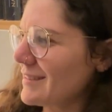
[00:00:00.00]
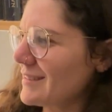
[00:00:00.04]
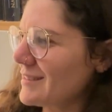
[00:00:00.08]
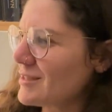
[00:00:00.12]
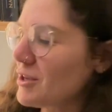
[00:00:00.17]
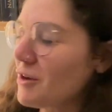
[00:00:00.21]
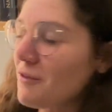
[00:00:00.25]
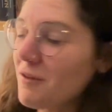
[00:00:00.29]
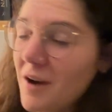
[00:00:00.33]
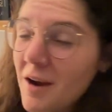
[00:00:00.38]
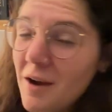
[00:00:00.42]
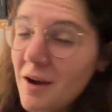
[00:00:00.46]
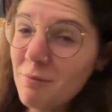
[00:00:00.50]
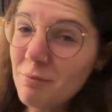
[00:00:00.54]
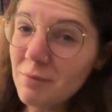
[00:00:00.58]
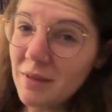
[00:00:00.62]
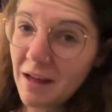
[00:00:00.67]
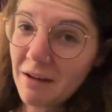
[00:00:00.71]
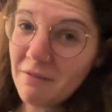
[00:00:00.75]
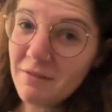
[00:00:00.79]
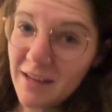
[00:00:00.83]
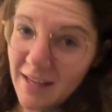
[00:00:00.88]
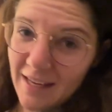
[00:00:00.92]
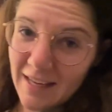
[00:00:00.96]
So far, I'm
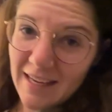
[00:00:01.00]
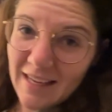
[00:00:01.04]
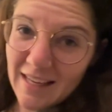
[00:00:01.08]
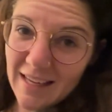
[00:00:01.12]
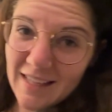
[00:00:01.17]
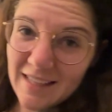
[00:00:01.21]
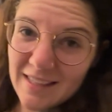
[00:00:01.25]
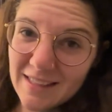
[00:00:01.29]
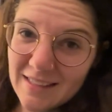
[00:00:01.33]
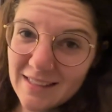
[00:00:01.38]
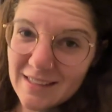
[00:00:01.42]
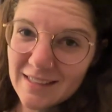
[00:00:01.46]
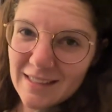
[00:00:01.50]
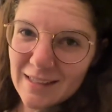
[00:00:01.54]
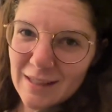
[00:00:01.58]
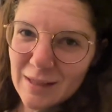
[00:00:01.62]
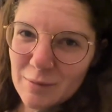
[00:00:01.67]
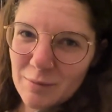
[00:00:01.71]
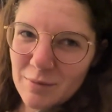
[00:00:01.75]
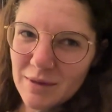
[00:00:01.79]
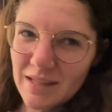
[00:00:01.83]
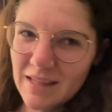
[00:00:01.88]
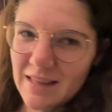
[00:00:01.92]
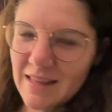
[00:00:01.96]
loving it,
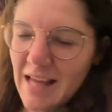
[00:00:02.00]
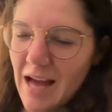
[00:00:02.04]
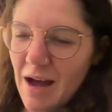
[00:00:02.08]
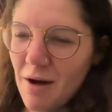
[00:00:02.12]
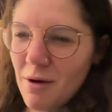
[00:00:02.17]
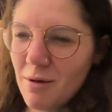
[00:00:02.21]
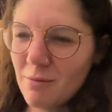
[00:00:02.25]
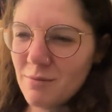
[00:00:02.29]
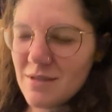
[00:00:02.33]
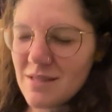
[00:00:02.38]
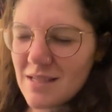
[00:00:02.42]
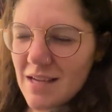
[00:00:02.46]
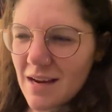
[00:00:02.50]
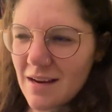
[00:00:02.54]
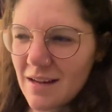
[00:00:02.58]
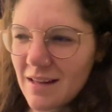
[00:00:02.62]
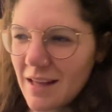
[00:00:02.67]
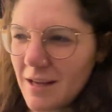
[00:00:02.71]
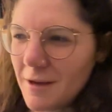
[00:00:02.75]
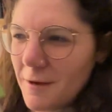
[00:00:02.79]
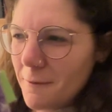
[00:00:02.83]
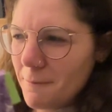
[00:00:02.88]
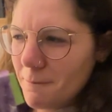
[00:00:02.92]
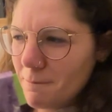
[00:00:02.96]
but now I'm just kind of
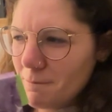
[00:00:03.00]
like